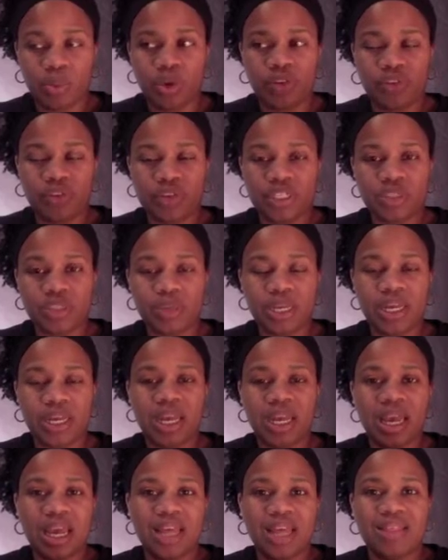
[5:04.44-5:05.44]
one for each
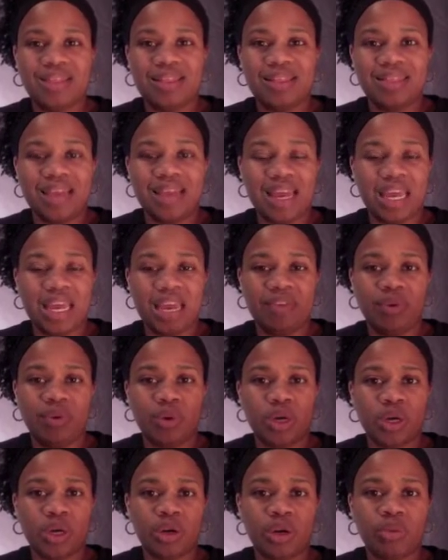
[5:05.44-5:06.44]
week, then that gave you
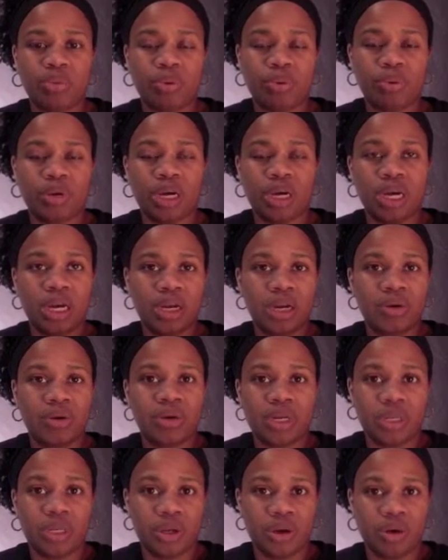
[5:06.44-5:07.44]
100
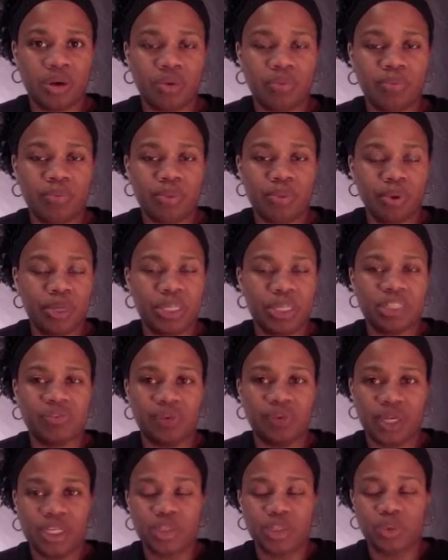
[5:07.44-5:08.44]
points
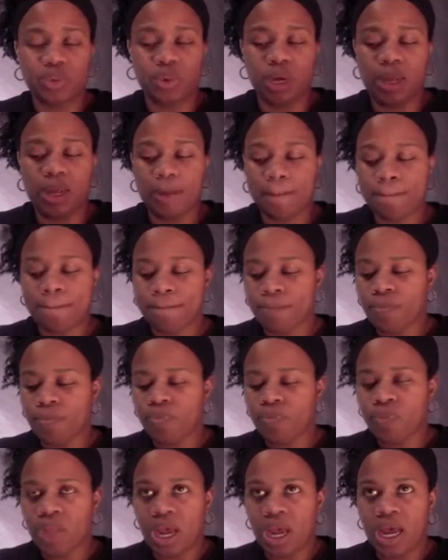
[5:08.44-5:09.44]
for each one.
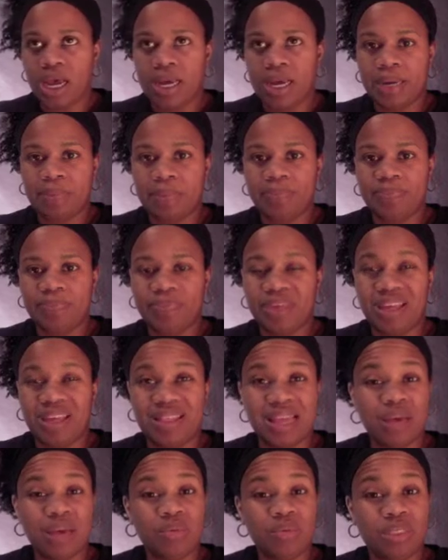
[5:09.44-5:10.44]

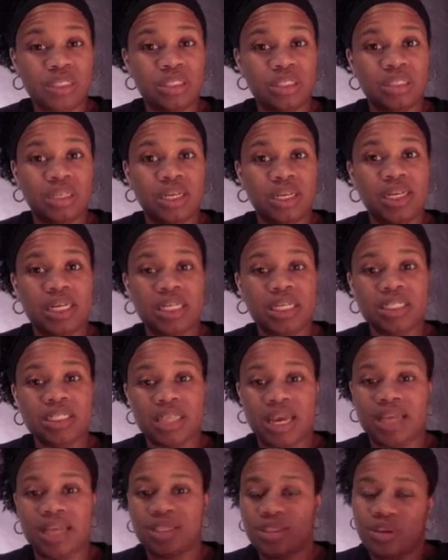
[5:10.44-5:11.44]
And that was an easy
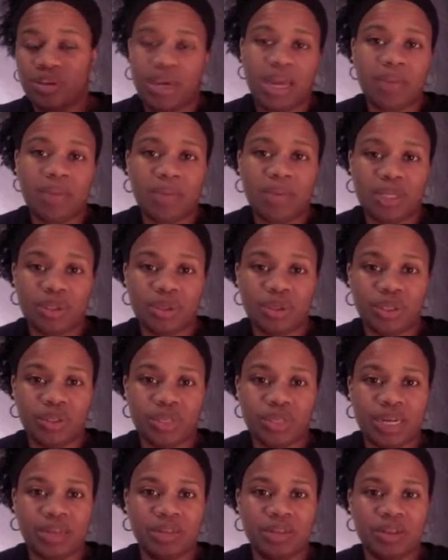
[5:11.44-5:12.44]
ace. So you got to make sure you
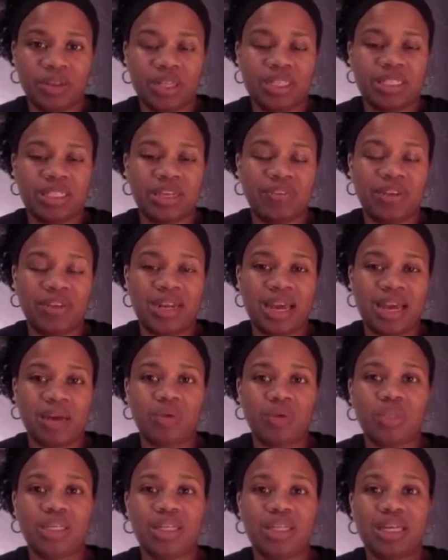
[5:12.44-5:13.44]
download that stuff, and not
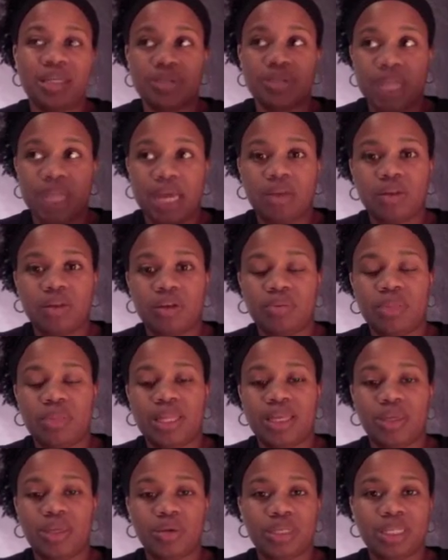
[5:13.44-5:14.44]
only that you download it, but
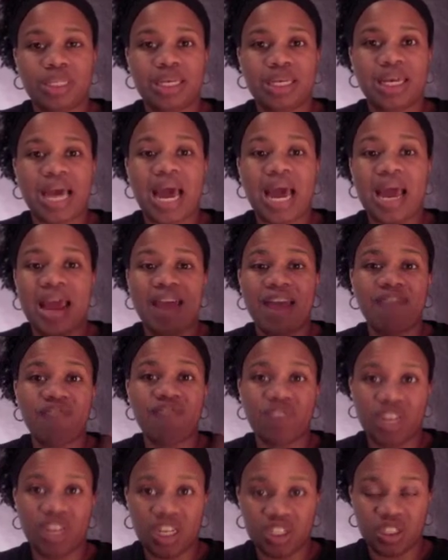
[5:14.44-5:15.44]
that you click I have
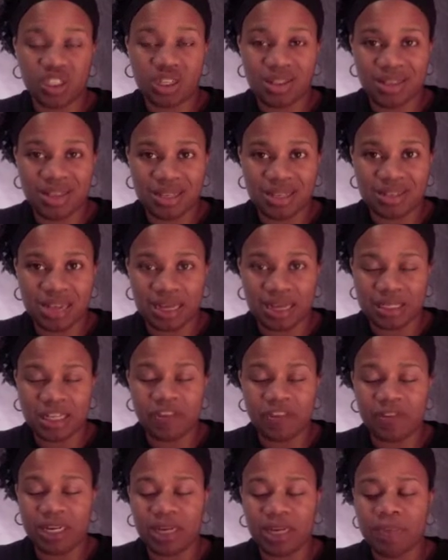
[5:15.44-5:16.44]
finished this
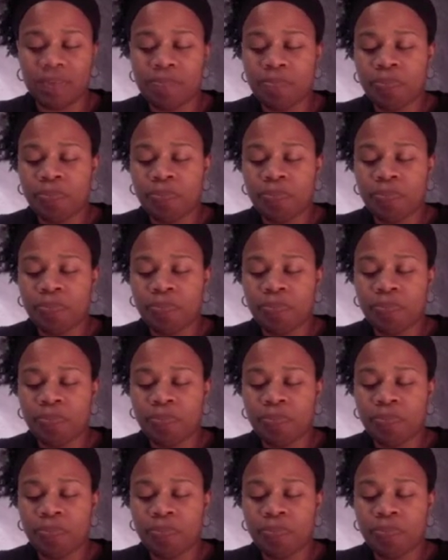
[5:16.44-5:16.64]
activity.